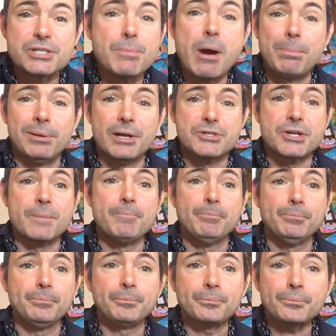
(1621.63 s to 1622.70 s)

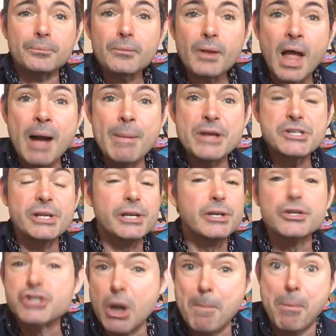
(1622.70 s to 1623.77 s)
I'm actually
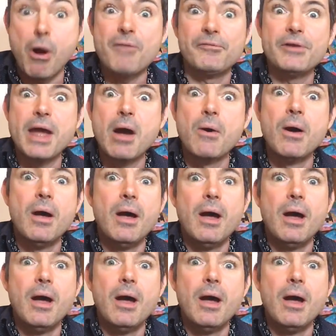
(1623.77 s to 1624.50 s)
going to jump off now.